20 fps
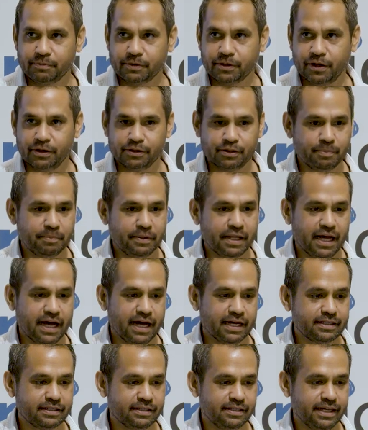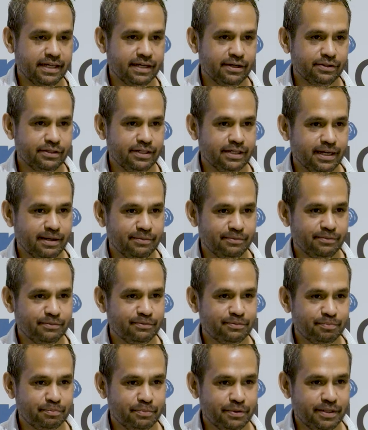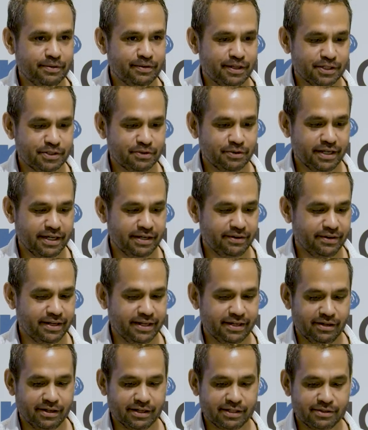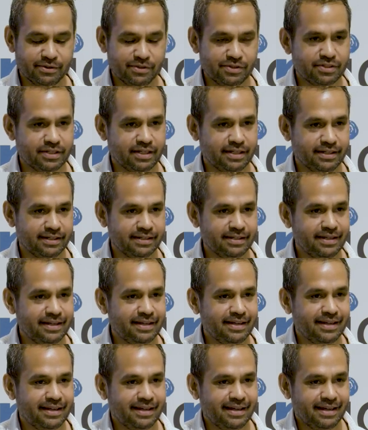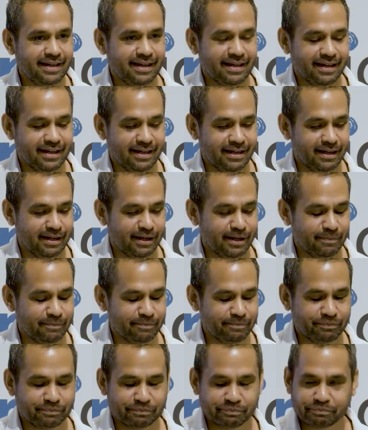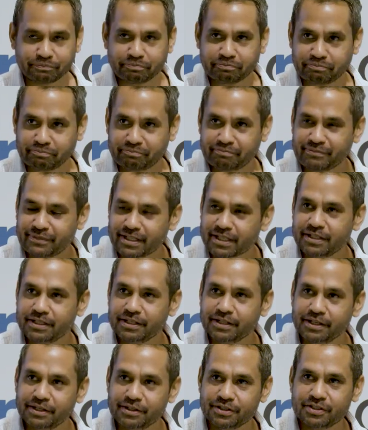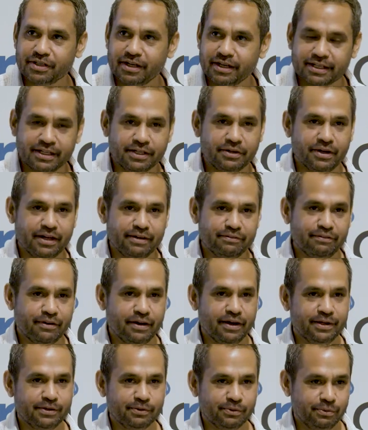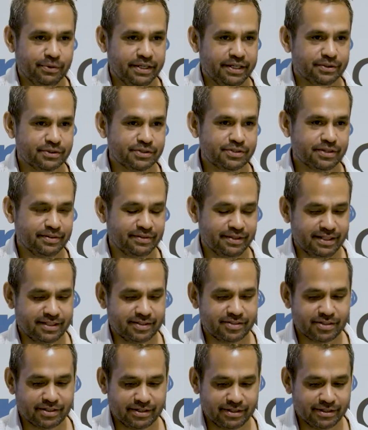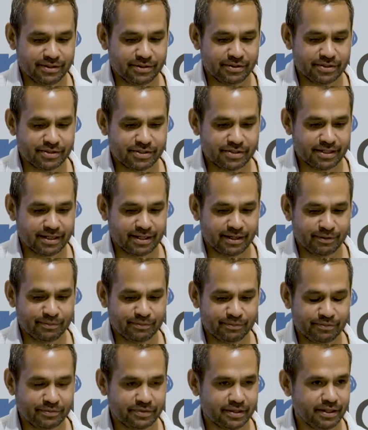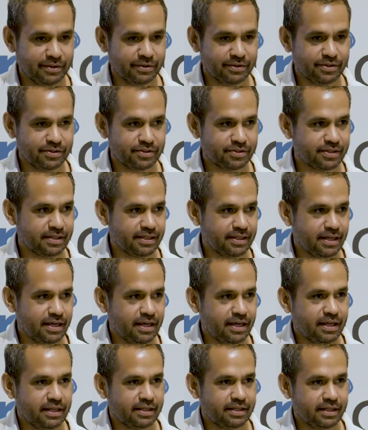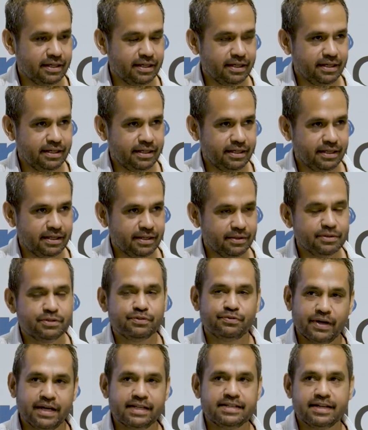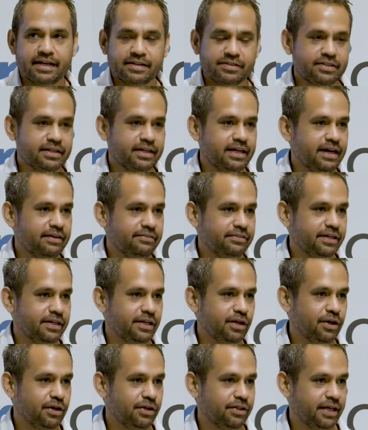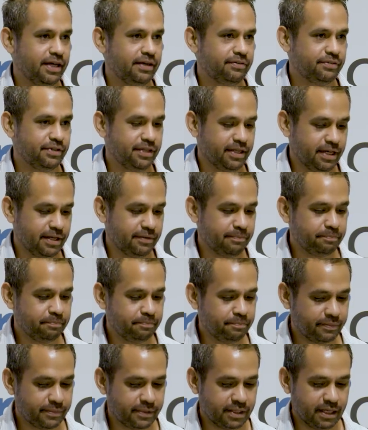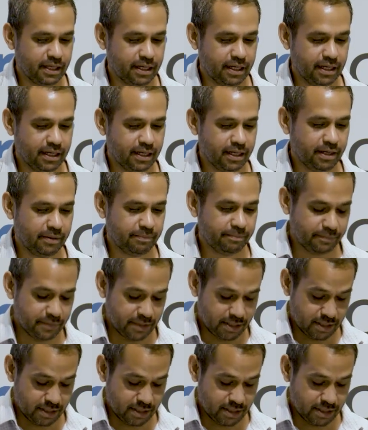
got the plaque and held it up and pretty much ran around like it was a. Um, I know, it was like a grand final win or something. So it was, um, it was the, it was fantastic having her there for that. Um,